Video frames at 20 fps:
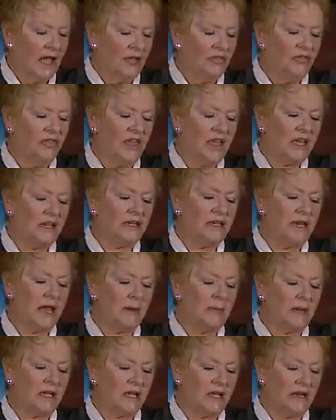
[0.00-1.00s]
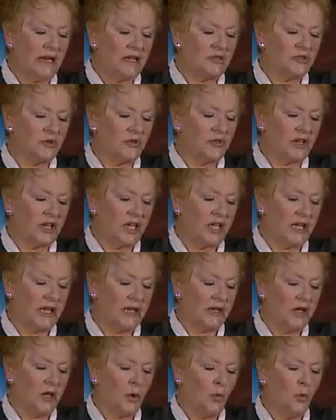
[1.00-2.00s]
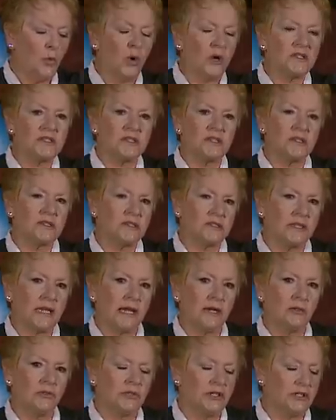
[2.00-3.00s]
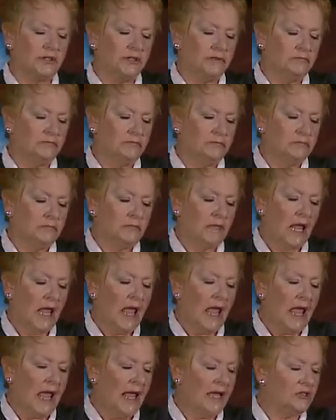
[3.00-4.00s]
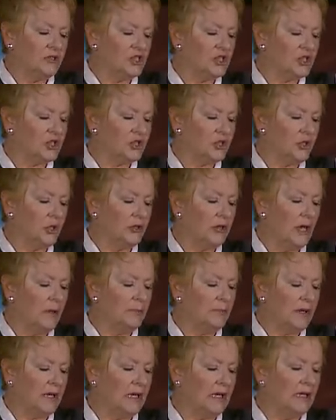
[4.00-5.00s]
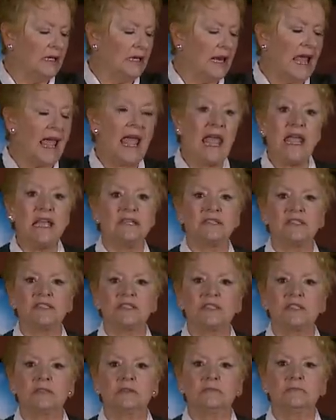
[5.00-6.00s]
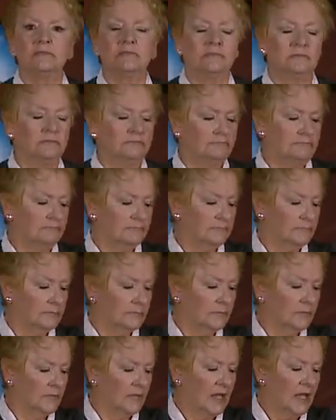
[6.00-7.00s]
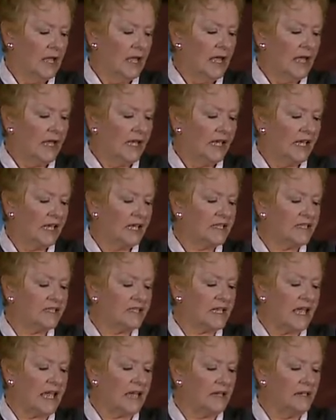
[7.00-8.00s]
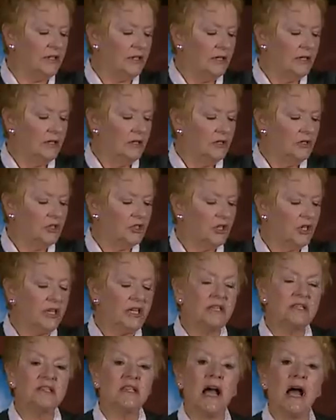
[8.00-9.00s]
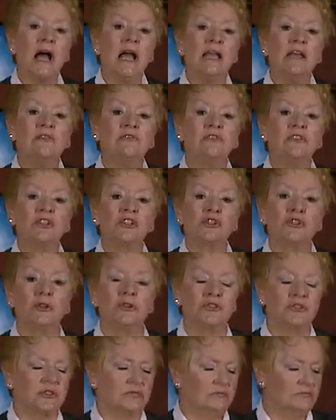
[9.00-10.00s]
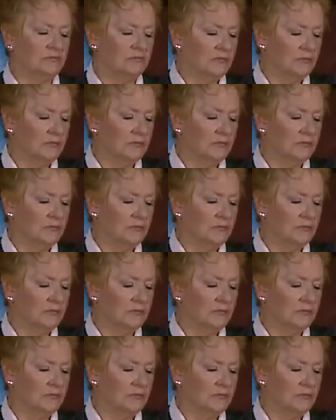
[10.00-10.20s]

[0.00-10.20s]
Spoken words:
"Then Nebuchadnezzar the king was astounded and stood up in haste. He said to his high officials,